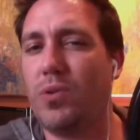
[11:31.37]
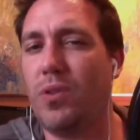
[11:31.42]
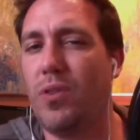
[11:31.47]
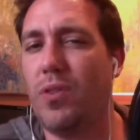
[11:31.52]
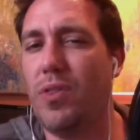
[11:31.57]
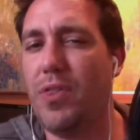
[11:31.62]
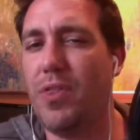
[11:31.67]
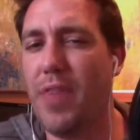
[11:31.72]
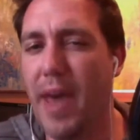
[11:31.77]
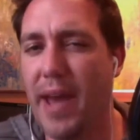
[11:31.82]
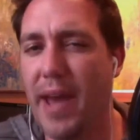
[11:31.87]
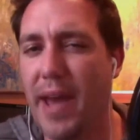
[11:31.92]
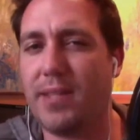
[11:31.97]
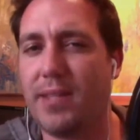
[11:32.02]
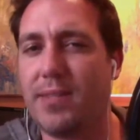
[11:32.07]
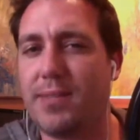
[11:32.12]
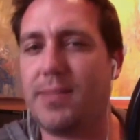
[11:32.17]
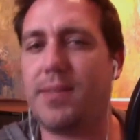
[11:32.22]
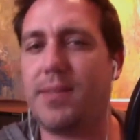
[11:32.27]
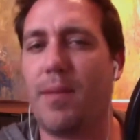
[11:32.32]
that
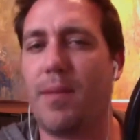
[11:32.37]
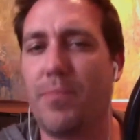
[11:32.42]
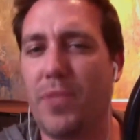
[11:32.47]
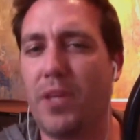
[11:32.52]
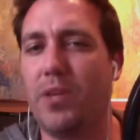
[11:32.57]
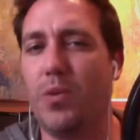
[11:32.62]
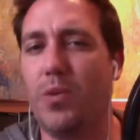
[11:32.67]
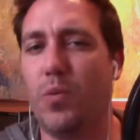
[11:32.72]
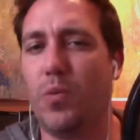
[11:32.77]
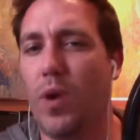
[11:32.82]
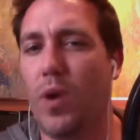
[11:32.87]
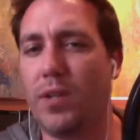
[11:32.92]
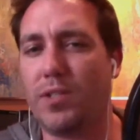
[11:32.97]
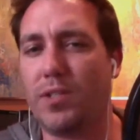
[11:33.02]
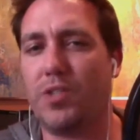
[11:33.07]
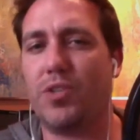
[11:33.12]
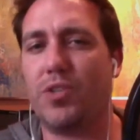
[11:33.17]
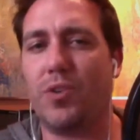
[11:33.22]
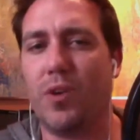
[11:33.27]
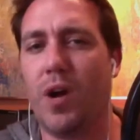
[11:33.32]
it's something you'd want to
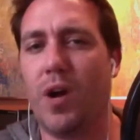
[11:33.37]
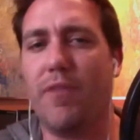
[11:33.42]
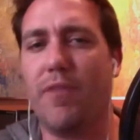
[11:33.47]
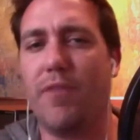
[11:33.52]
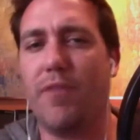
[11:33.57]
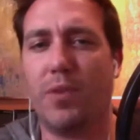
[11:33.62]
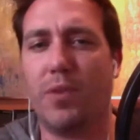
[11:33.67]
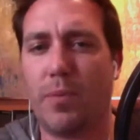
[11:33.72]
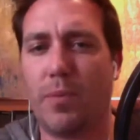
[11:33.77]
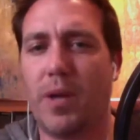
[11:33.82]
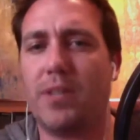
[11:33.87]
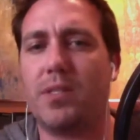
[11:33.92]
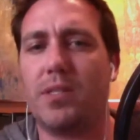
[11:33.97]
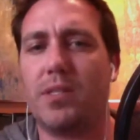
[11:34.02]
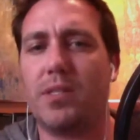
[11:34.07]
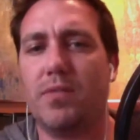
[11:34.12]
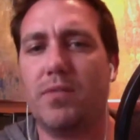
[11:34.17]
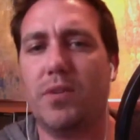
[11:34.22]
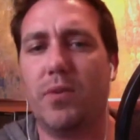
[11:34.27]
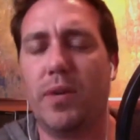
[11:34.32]
turn off in the process
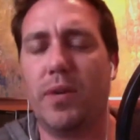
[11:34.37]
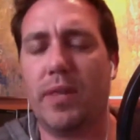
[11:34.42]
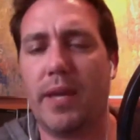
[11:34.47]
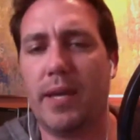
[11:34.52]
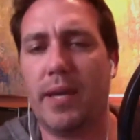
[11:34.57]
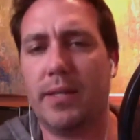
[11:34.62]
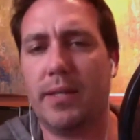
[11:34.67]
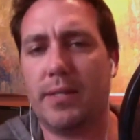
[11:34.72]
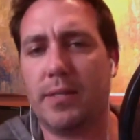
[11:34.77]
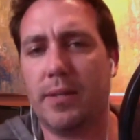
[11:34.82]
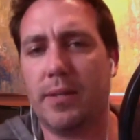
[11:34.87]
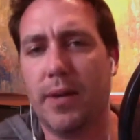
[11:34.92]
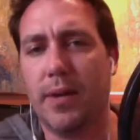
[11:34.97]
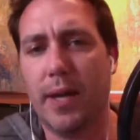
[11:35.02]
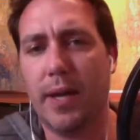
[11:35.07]
of doing that. So